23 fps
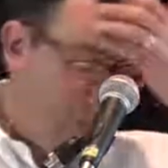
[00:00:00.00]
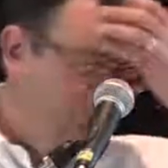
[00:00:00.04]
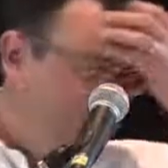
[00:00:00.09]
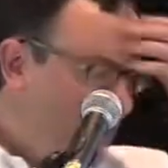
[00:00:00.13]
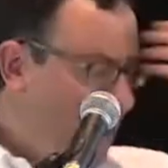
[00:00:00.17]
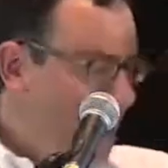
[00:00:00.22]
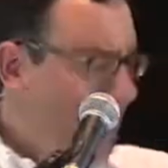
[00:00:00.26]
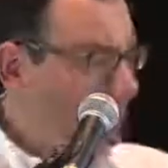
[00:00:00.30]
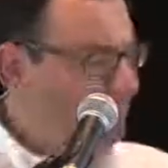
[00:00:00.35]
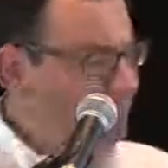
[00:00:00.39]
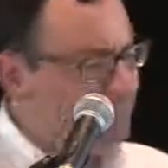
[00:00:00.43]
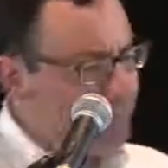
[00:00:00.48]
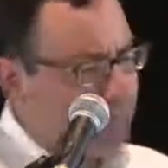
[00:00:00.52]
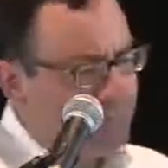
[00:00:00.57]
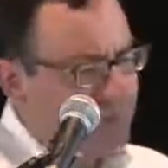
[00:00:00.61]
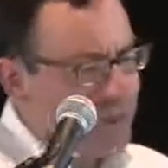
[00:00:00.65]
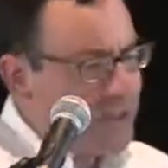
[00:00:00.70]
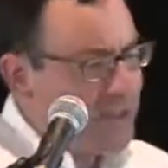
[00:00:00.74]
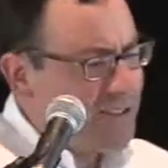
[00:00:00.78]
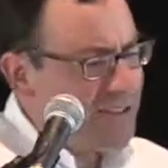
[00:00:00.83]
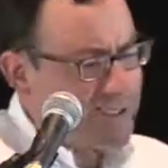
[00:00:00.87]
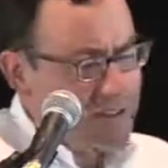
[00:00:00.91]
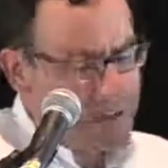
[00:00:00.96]
right?
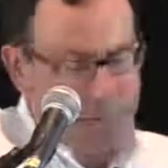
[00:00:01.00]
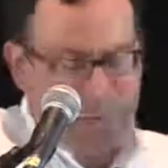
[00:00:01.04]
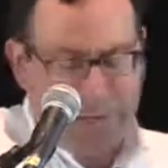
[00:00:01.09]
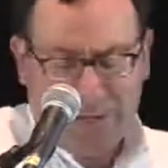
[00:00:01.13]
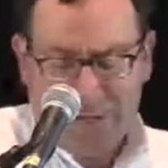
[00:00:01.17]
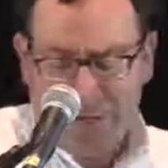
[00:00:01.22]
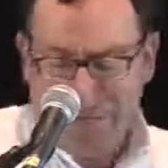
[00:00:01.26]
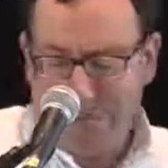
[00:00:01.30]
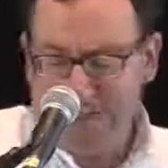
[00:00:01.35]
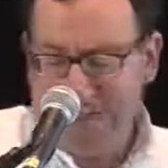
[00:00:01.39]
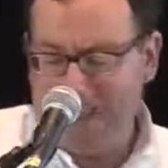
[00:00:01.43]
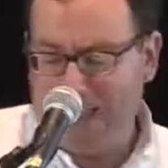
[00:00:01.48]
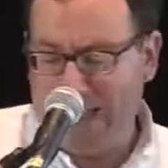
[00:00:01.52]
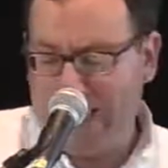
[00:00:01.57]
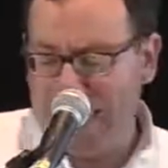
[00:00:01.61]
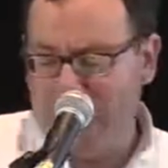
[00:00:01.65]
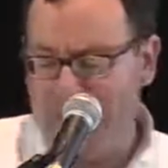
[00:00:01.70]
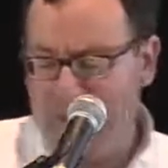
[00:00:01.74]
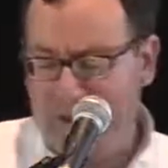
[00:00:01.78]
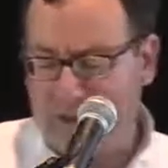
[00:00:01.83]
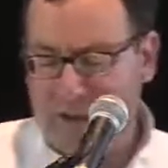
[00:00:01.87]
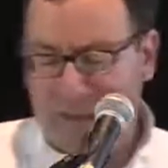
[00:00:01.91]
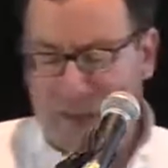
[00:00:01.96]
Words that appear
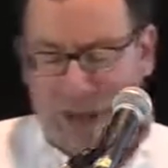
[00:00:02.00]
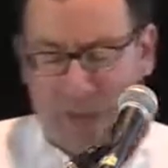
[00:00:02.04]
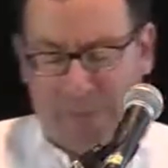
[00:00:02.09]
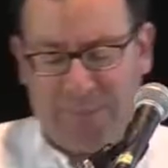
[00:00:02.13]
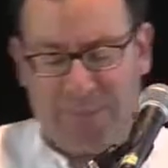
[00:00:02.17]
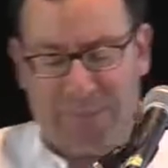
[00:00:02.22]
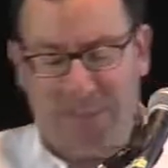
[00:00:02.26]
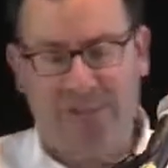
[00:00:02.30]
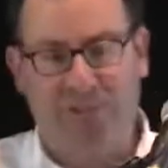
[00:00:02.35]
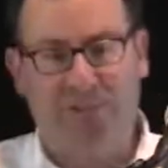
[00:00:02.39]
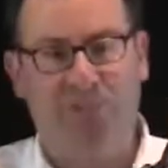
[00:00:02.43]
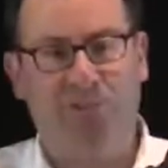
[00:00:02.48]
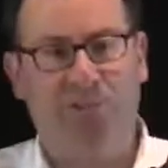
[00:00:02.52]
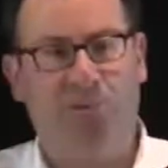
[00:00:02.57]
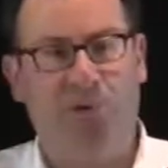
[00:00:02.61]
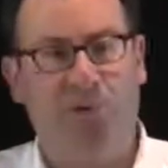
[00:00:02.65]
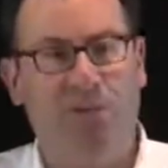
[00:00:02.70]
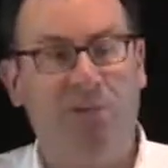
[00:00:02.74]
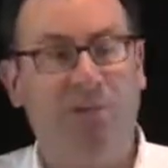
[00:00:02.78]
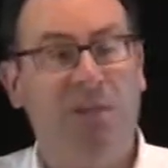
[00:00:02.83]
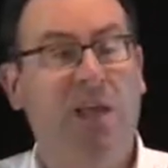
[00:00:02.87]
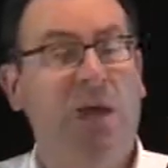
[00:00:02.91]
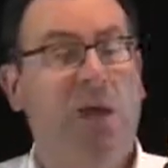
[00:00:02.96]
together, commonly used
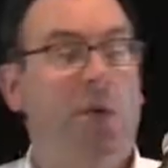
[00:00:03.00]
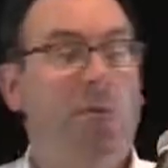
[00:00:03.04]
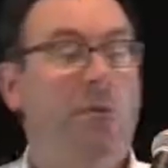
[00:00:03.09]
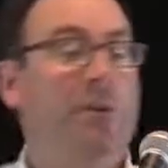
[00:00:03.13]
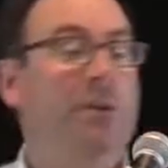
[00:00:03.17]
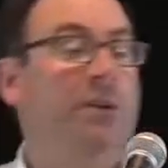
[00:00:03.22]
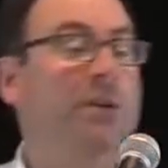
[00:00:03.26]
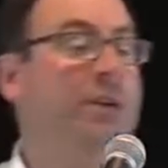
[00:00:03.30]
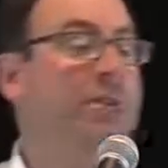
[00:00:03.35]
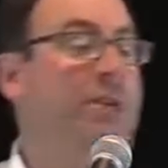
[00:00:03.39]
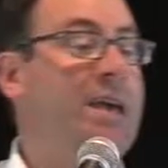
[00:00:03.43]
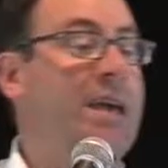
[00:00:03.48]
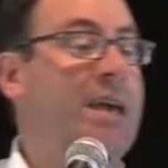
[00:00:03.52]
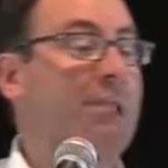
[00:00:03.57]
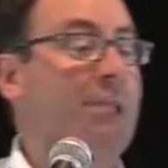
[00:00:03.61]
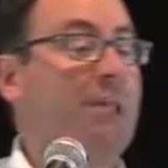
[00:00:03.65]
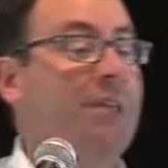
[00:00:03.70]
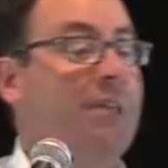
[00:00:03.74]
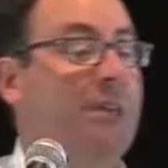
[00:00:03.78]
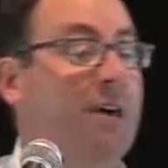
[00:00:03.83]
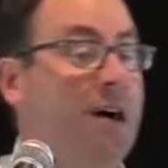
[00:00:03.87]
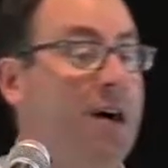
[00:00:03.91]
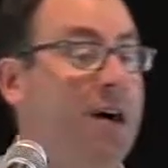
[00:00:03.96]
words. When you go to
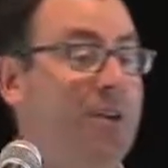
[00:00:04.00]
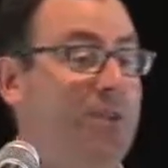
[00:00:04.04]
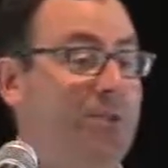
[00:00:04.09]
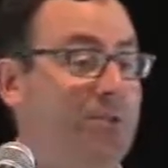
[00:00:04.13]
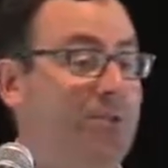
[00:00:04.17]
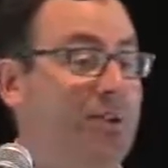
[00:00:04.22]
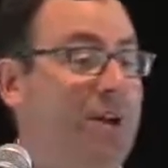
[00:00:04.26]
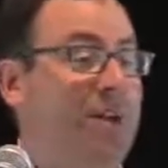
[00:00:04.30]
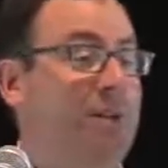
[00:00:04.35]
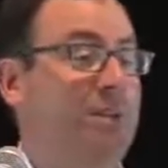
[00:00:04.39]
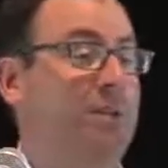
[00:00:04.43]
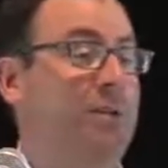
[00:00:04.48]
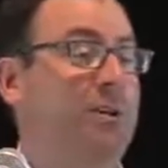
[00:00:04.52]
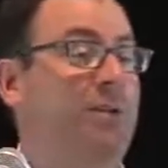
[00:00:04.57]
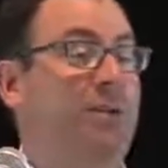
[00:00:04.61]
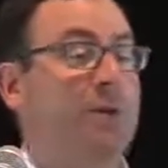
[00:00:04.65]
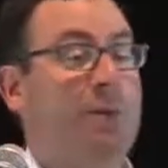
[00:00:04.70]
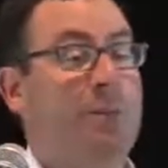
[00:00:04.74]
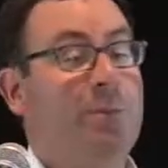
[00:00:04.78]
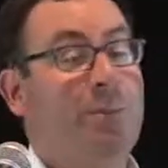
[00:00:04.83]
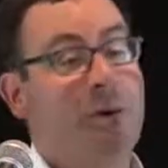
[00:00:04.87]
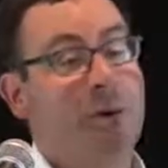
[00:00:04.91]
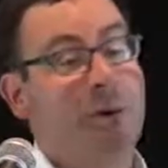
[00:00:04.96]
Amazon, you're trying to learn
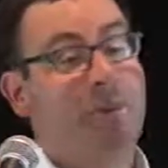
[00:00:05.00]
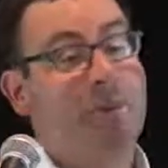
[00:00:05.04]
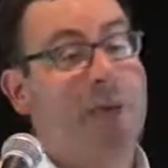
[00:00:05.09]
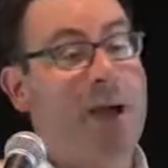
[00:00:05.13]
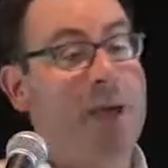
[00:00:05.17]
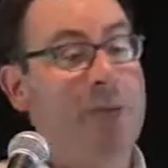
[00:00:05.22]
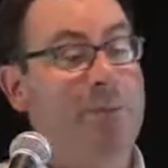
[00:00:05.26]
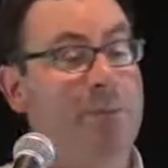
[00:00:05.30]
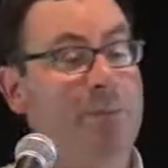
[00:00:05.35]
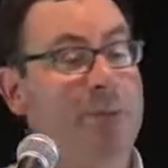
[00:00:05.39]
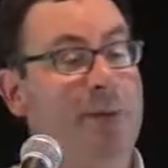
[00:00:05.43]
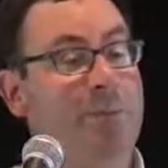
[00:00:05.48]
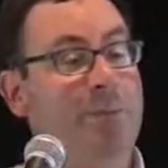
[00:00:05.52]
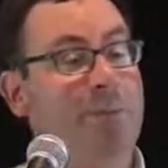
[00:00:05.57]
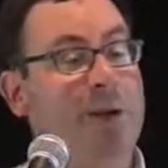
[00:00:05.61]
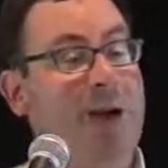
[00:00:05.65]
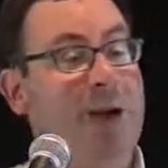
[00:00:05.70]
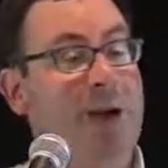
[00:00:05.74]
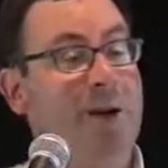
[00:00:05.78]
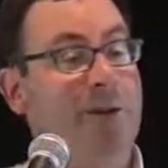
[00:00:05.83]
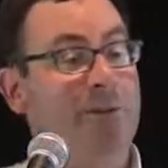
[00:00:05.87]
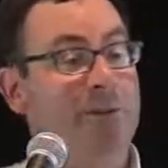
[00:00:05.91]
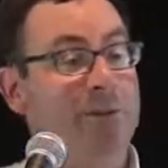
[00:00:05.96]
what a book might be
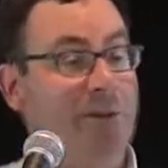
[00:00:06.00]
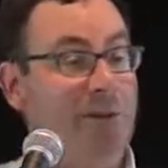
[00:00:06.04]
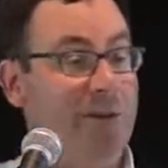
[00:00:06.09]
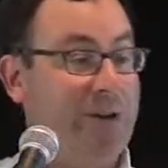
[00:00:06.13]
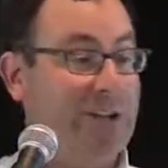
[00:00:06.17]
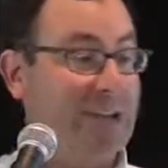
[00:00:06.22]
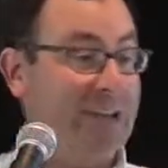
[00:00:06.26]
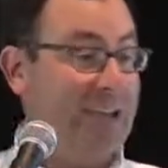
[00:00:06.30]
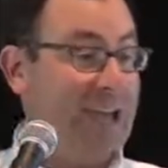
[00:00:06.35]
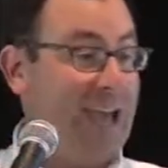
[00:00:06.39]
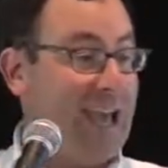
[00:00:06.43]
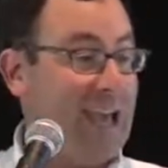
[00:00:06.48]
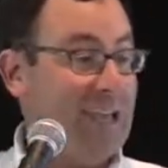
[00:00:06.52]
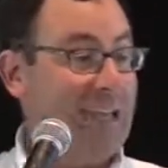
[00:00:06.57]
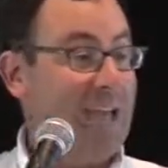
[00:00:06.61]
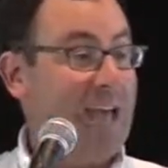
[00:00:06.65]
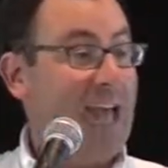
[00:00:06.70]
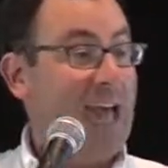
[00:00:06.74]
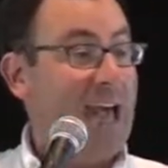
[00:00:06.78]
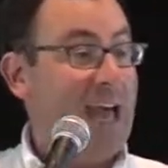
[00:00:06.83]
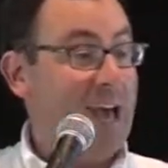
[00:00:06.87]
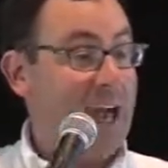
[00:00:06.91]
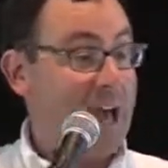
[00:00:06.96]
about, you're going to get
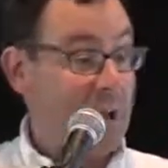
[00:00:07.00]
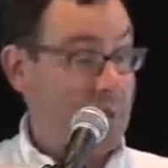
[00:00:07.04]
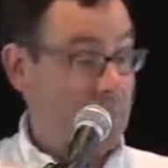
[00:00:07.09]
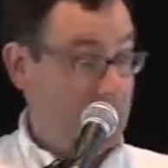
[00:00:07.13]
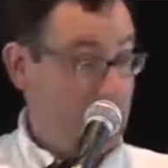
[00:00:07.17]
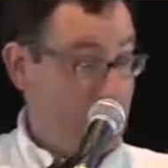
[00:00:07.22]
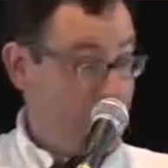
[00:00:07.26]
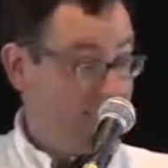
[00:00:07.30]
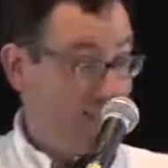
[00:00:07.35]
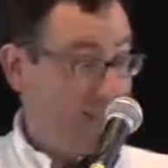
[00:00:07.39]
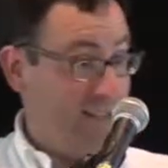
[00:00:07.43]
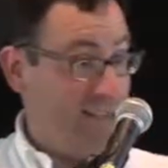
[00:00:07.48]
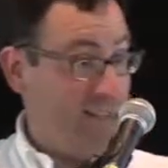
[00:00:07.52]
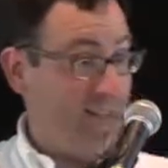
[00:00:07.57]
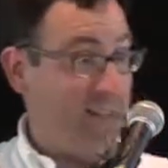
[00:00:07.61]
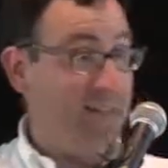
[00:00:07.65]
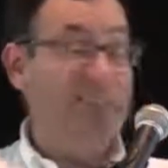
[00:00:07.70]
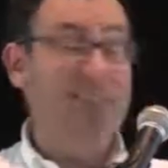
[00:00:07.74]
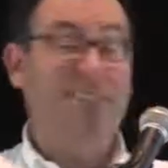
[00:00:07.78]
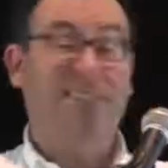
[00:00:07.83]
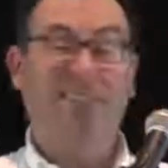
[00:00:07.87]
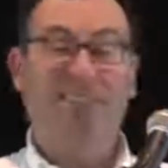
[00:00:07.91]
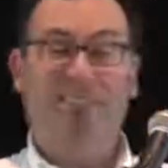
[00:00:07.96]
uh, a, a
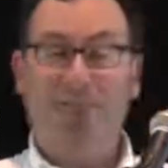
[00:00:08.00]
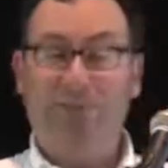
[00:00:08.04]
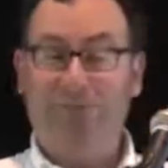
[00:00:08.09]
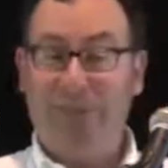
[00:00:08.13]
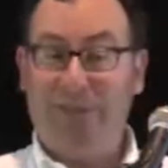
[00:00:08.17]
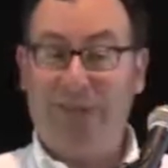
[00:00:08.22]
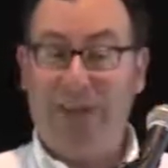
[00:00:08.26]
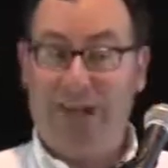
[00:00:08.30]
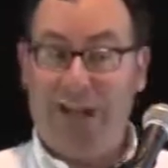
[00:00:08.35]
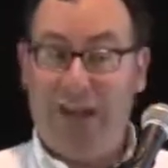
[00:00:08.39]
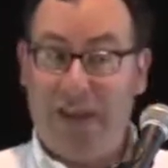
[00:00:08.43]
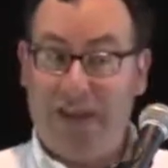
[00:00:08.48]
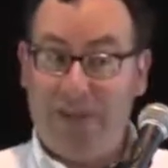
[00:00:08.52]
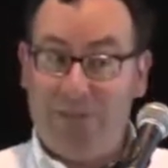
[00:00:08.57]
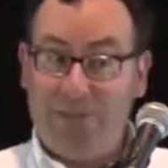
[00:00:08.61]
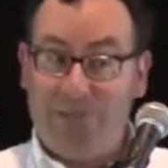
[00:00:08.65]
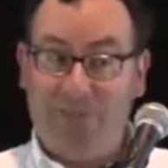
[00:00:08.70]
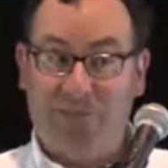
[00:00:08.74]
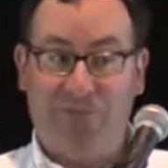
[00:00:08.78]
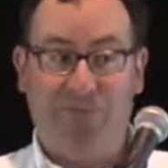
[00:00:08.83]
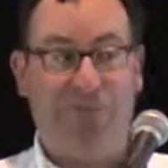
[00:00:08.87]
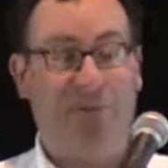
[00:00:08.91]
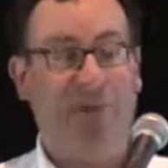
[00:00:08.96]
list
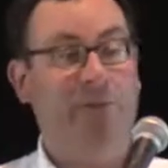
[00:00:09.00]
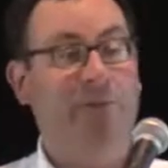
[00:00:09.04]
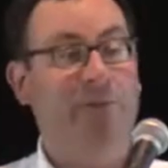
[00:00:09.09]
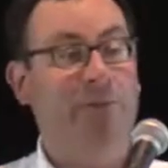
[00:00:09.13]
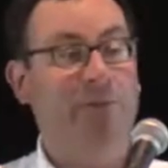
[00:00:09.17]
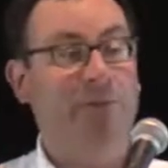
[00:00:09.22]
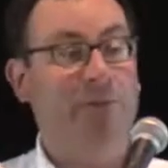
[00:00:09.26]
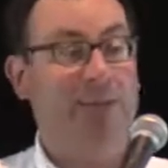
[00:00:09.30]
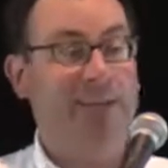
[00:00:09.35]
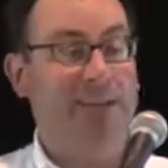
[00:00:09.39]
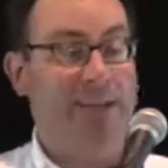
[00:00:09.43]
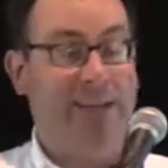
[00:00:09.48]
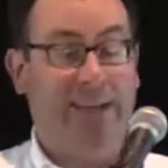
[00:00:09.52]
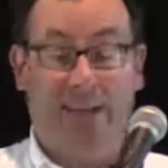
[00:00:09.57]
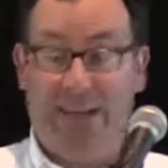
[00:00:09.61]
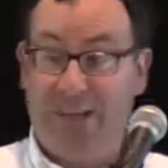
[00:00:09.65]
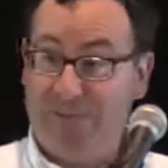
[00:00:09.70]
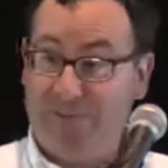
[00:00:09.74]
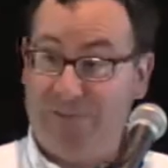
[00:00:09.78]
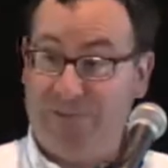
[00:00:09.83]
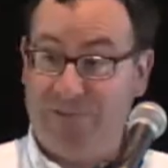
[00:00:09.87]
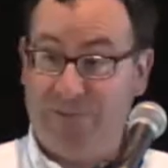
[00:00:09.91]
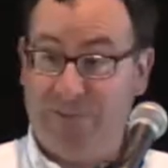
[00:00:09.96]
sometimes of frequently and
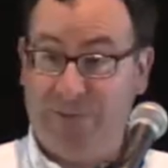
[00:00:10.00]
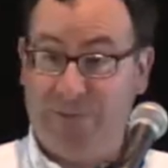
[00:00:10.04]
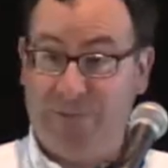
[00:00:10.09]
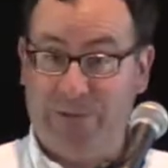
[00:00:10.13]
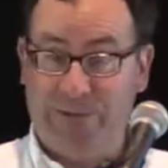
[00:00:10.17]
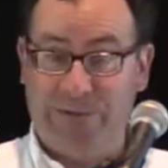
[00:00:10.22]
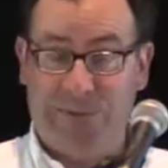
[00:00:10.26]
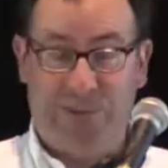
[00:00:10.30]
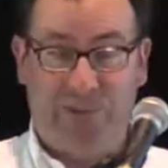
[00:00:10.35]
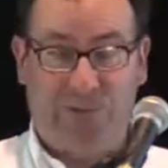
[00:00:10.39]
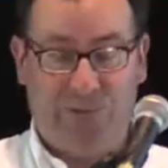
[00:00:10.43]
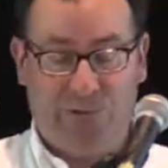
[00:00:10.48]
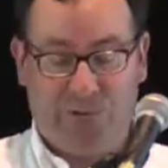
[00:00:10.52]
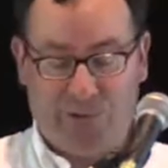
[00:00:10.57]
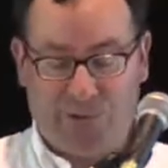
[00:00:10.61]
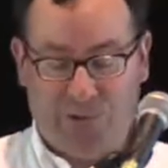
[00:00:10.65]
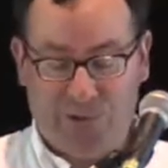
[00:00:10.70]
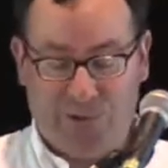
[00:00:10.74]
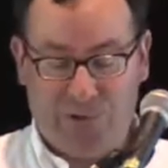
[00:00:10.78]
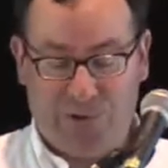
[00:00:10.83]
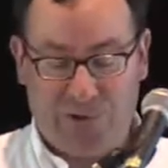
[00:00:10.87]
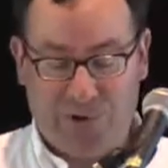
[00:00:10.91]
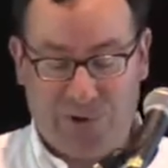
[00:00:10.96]
infrequently
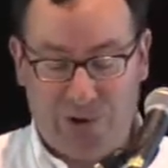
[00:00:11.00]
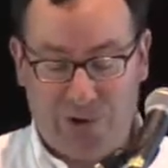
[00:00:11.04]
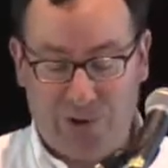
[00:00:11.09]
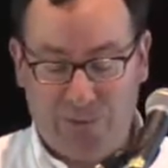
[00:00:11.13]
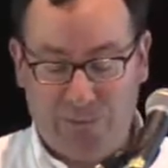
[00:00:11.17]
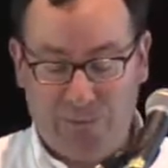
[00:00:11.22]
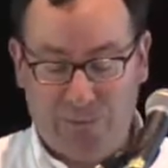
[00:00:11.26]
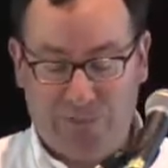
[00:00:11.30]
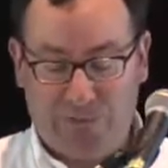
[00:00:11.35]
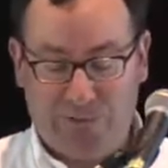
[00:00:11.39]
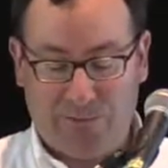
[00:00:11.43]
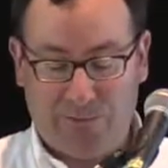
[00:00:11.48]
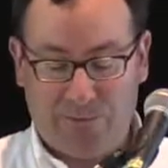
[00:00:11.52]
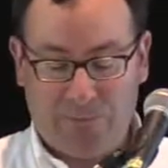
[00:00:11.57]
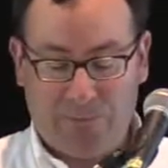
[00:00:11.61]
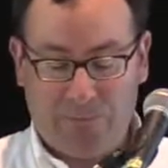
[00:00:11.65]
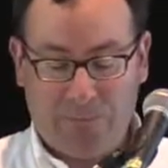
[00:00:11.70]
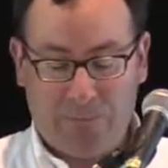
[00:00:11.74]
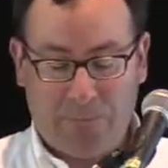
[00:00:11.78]
used terms.